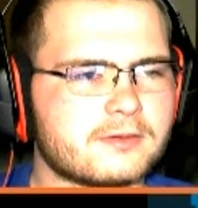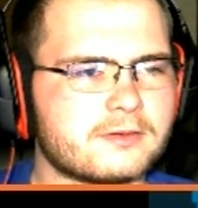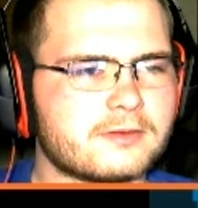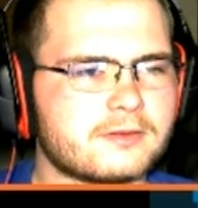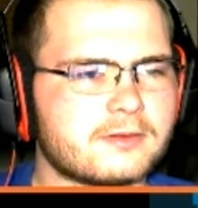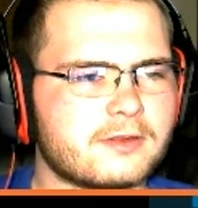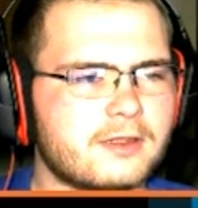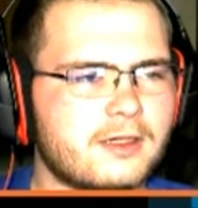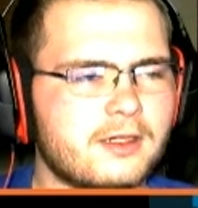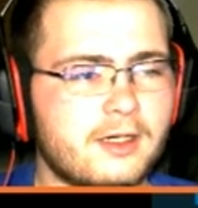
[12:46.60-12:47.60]

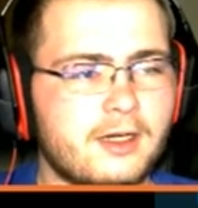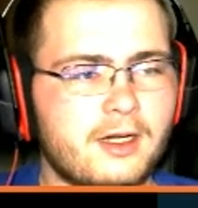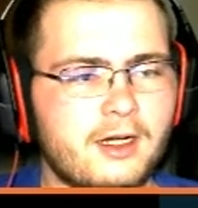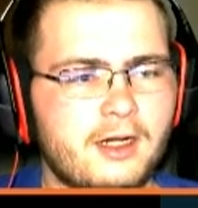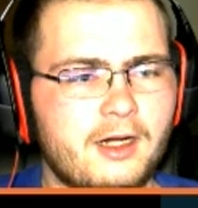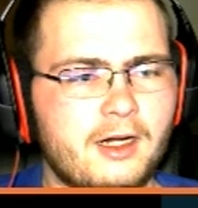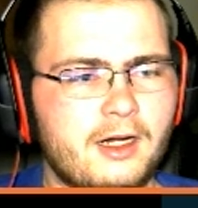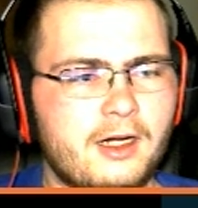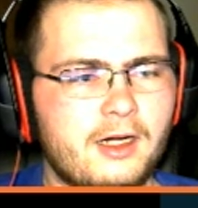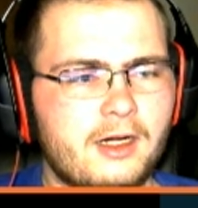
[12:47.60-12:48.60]

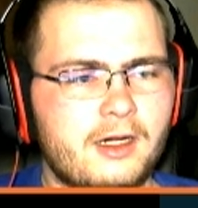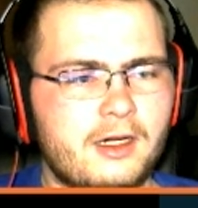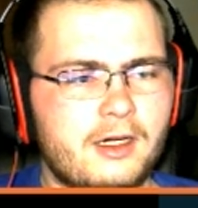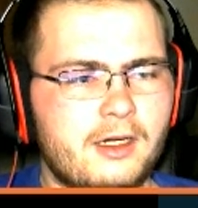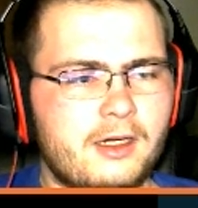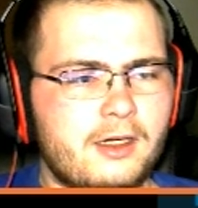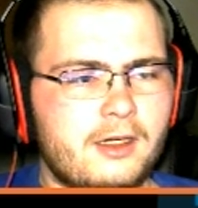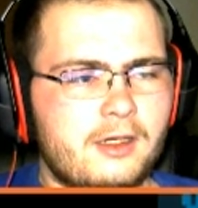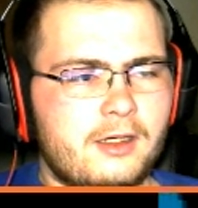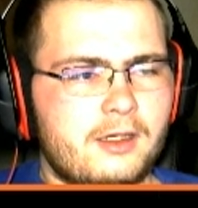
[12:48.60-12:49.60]
(silence)